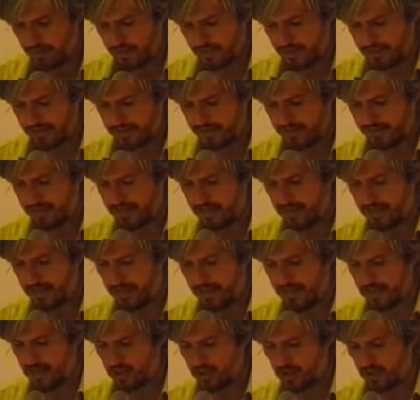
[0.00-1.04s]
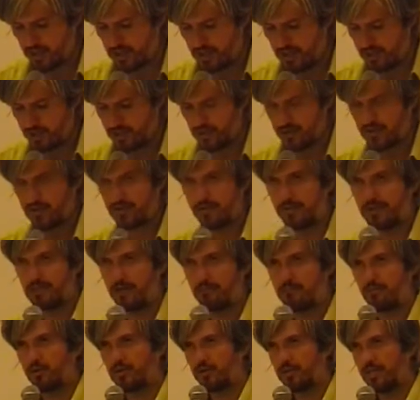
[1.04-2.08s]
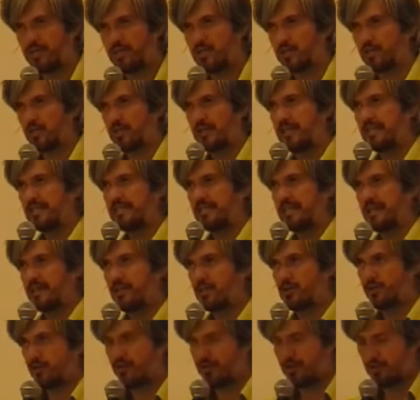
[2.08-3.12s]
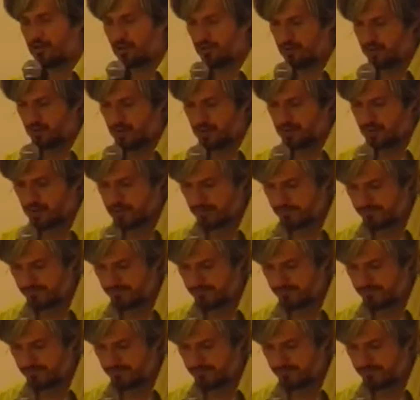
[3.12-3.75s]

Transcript: that they can change the potentially dangerous situation.